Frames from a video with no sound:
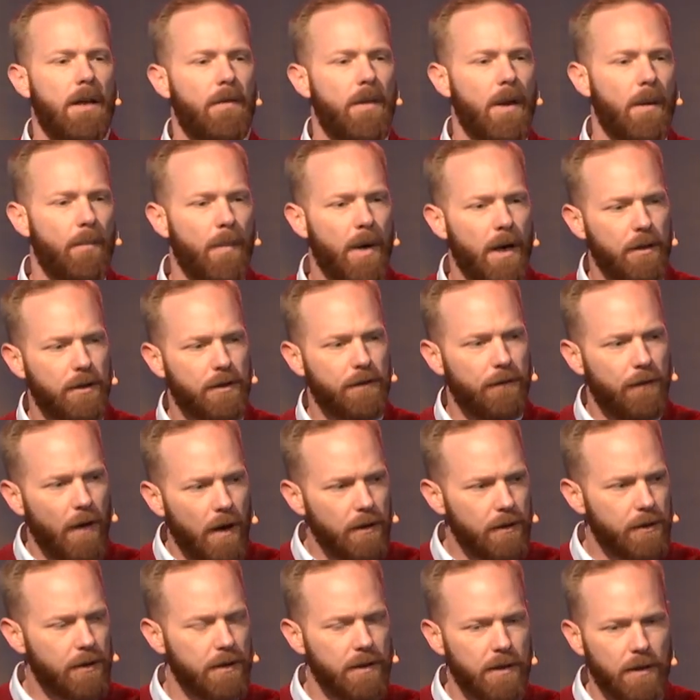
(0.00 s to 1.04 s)
that marriage
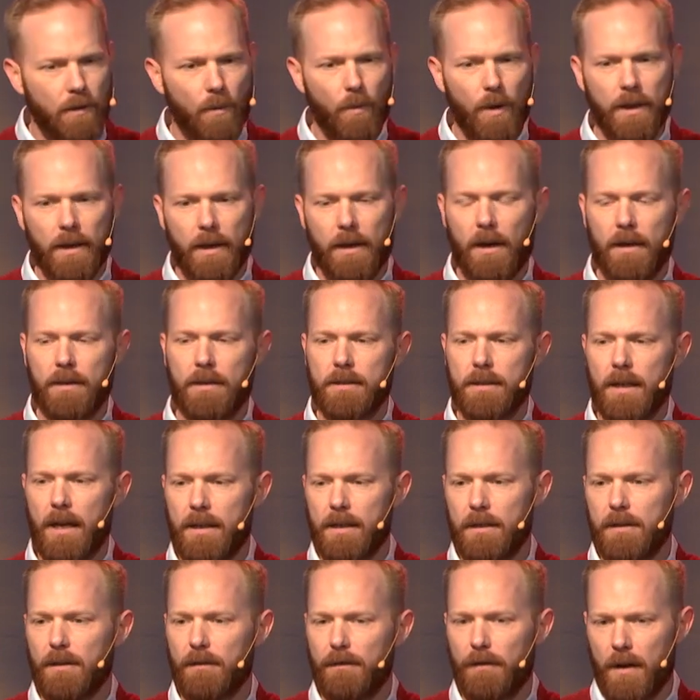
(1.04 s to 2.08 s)
functions in the way that God
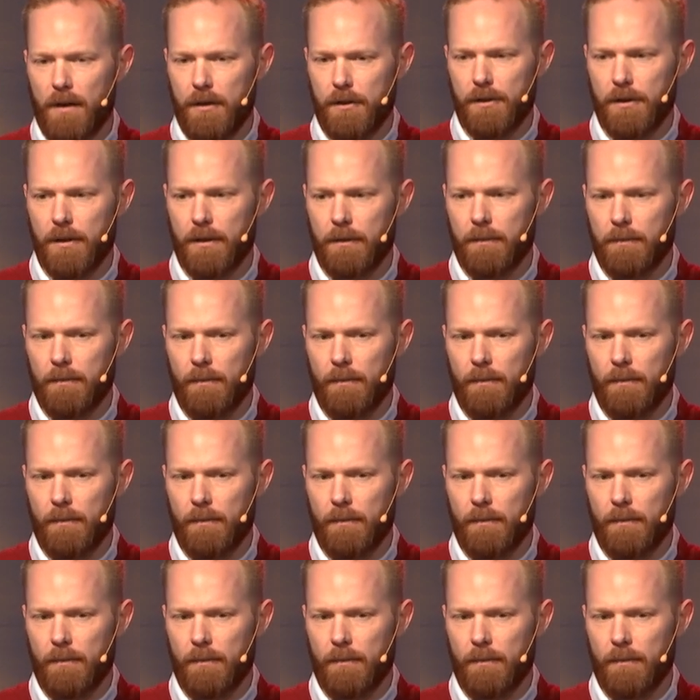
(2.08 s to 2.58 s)
designed it to function.